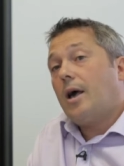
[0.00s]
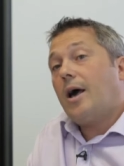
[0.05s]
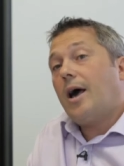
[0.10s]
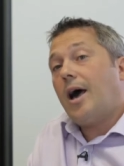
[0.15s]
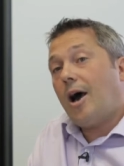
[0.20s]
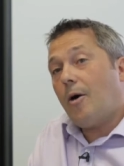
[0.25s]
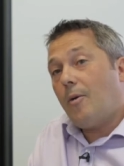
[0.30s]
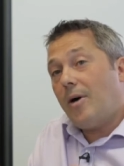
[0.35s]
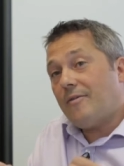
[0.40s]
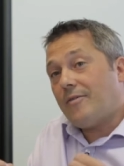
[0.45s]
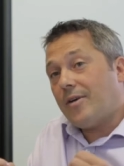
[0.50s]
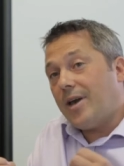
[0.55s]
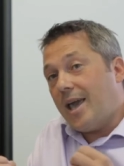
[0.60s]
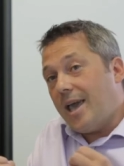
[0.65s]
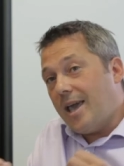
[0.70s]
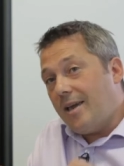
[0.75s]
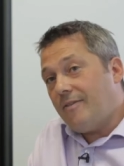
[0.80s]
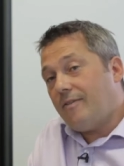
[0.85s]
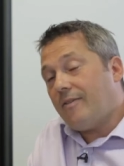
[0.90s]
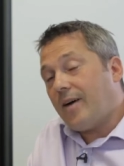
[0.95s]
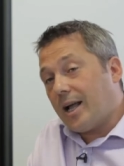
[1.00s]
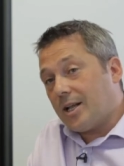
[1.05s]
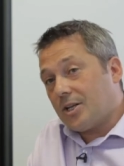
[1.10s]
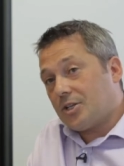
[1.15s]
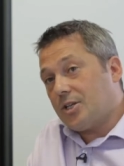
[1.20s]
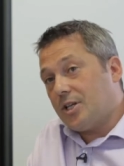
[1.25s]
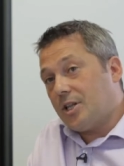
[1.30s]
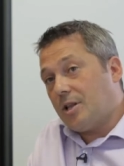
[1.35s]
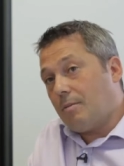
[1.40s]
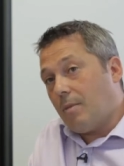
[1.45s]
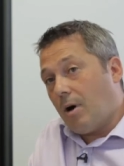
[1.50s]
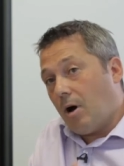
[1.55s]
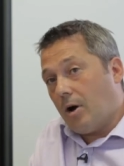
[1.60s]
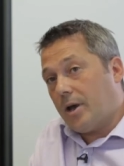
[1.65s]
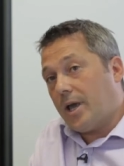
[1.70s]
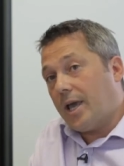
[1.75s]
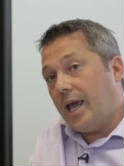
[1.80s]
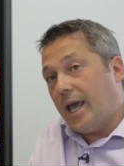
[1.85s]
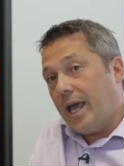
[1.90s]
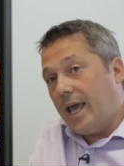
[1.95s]
However, if actually the
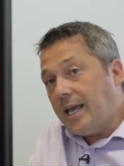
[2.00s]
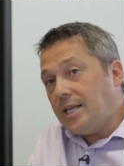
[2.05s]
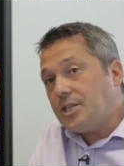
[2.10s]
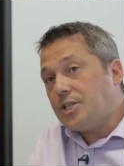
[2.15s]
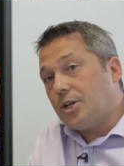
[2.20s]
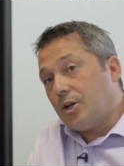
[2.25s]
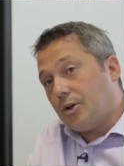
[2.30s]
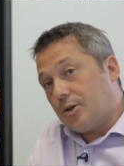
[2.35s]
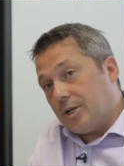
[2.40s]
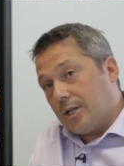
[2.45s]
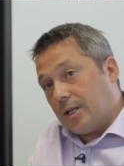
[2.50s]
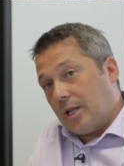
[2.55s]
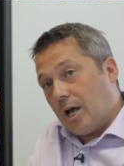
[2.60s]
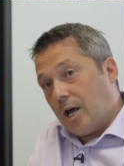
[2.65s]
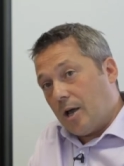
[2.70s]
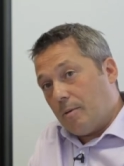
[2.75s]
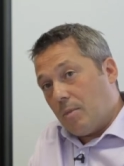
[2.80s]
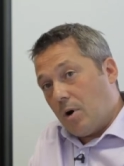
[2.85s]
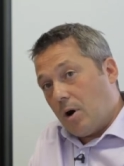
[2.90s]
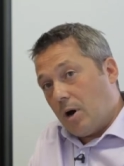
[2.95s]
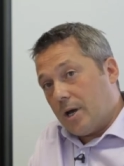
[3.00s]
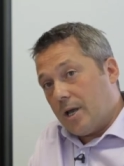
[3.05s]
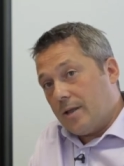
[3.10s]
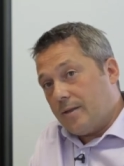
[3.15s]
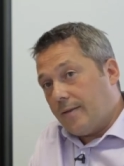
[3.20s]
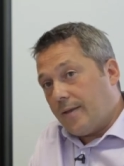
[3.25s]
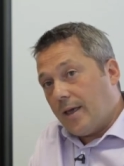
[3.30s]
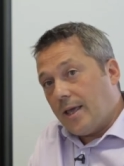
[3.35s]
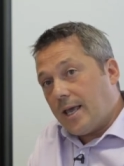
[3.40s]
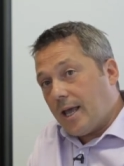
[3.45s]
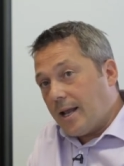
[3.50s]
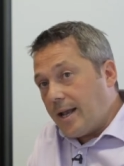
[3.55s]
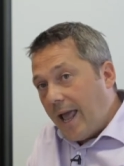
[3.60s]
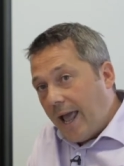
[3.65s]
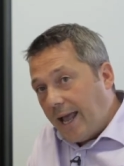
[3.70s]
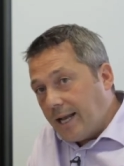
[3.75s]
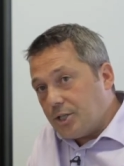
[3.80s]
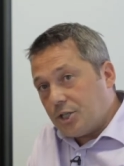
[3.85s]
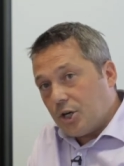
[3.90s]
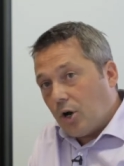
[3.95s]
market is an underlying market that they can
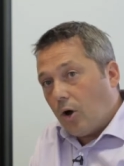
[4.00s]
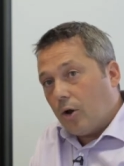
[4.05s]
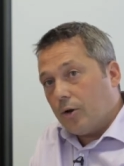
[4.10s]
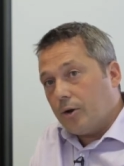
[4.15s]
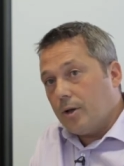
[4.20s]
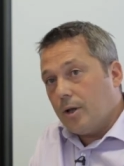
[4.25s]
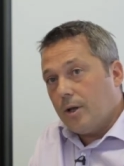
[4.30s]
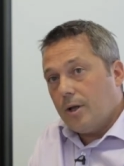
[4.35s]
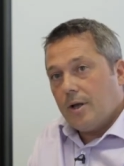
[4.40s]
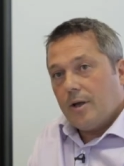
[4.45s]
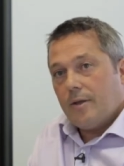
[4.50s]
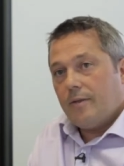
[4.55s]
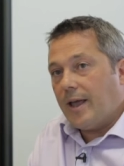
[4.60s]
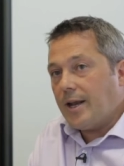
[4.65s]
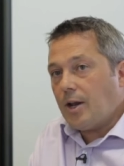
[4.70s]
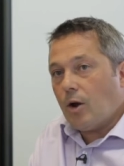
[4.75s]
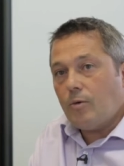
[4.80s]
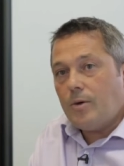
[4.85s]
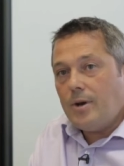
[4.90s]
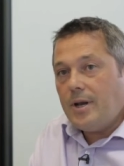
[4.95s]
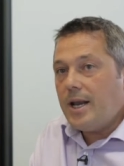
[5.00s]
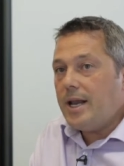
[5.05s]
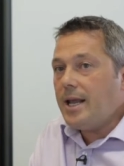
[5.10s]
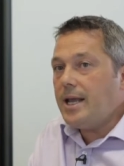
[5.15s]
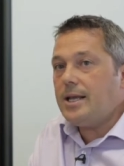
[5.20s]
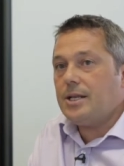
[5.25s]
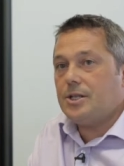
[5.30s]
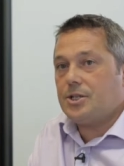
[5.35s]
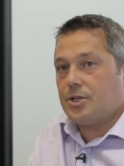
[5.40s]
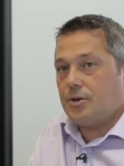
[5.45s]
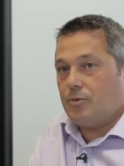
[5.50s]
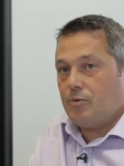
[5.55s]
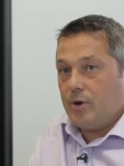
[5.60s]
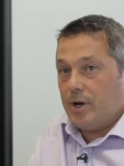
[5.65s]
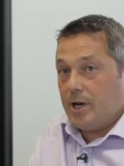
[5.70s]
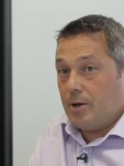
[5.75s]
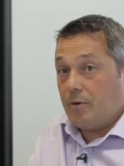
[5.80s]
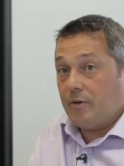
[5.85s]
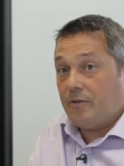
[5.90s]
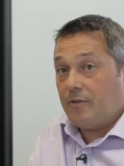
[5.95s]
hedge on, they don't need to
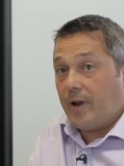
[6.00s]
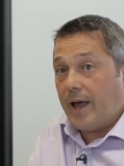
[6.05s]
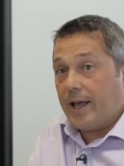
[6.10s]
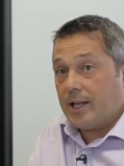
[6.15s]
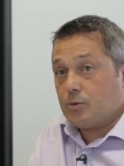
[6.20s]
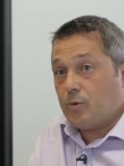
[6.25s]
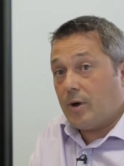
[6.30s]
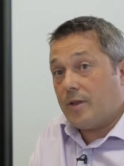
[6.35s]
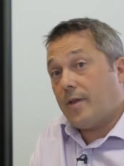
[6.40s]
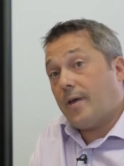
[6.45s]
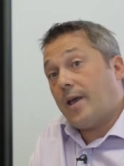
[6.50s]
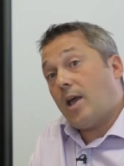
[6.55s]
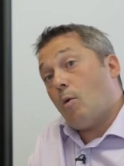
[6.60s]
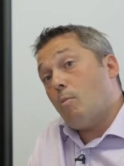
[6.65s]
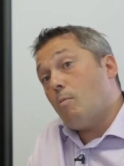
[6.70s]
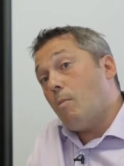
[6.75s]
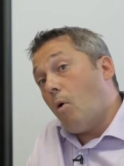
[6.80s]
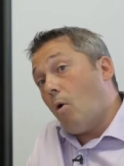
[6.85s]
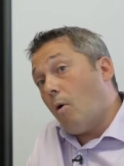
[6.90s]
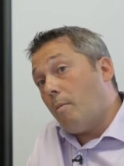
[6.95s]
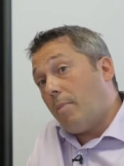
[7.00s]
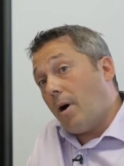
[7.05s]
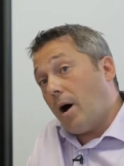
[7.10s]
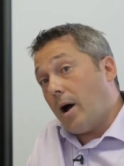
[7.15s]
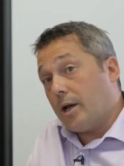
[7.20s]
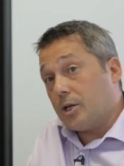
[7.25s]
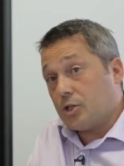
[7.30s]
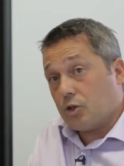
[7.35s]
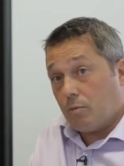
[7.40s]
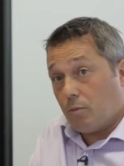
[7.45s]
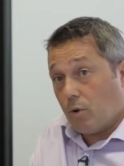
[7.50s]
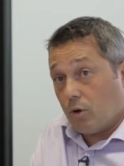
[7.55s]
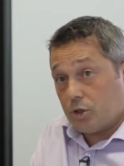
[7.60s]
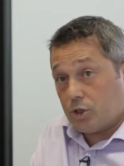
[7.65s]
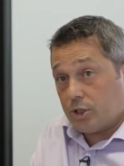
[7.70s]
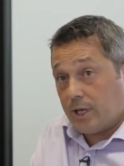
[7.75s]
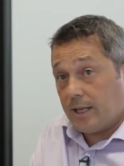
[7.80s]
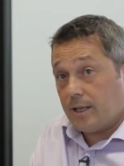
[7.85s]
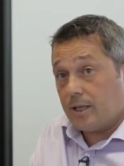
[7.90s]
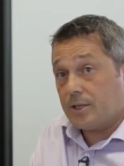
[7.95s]
really reflect whether they got more buyers or more
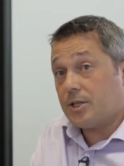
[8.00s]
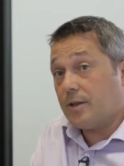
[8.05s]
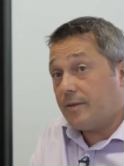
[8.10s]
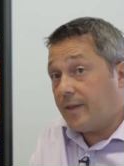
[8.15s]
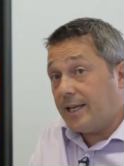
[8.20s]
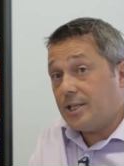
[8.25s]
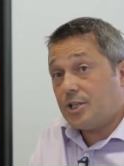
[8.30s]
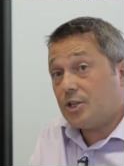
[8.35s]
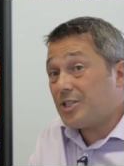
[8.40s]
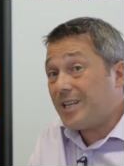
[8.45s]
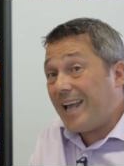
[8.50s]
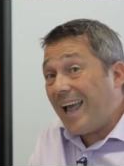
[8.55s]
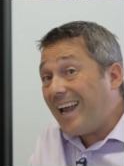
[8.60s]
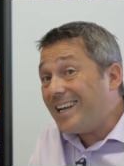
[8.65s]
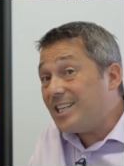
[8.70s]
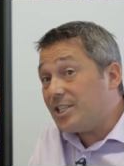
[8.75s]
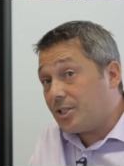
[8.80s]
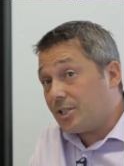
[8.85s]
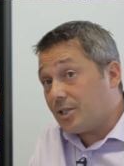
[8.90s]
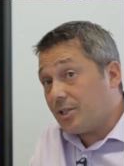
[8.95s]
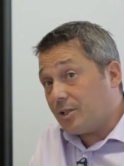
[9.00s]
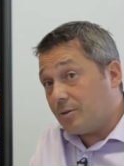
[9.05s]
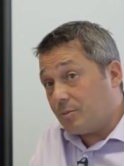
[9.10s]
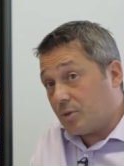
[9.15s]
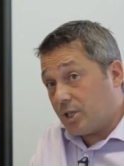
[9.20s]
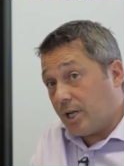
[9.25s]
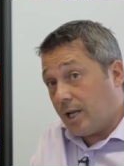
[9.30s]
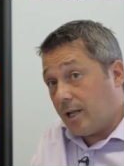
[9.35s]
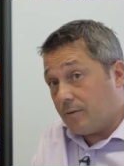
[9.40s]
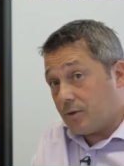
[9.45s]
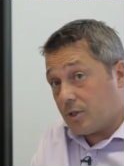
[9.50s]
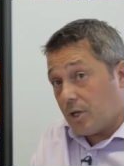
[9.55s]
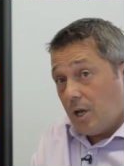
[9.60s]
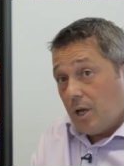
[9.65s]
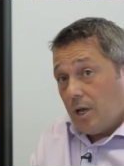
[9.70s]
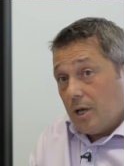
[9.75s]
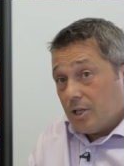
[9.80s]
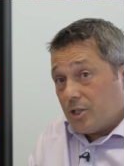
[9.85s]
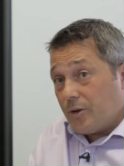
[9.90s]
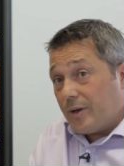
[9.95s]
sellers. They just hedge themselves.
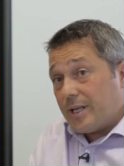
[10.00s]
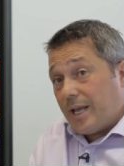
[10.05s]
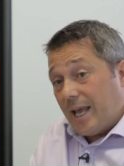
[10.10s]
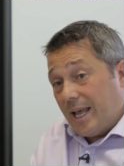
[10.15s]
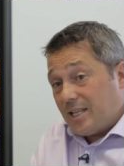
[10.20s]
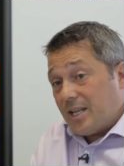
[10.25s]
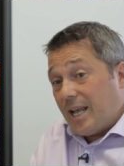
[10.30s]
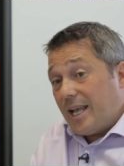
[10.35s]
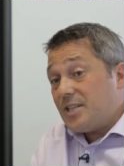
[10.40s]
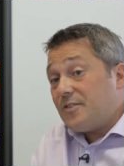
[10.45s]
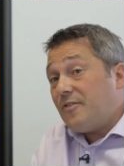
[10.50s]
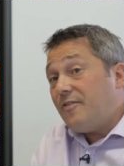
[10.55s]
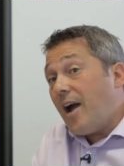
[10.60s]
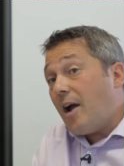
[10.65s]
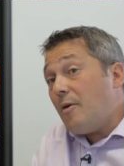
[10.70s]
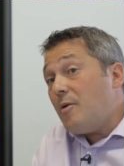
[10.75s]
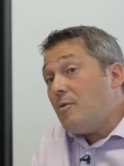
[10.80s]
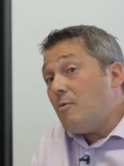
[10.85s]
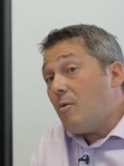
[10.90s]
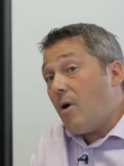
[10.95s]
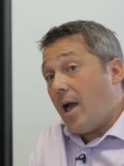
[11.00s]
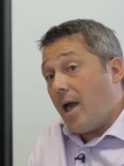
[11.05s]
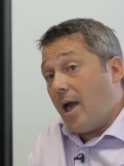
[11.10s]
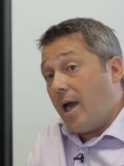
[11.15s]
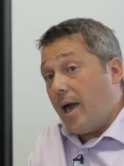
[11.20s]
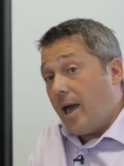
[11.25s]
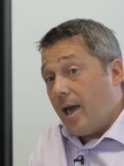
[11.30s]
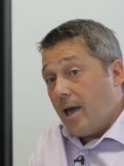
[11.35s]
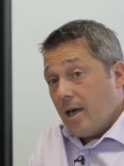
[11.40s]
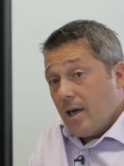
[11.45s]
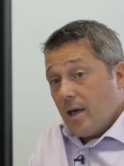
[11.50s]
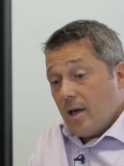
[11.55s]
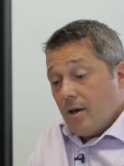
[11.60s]
So it's very rare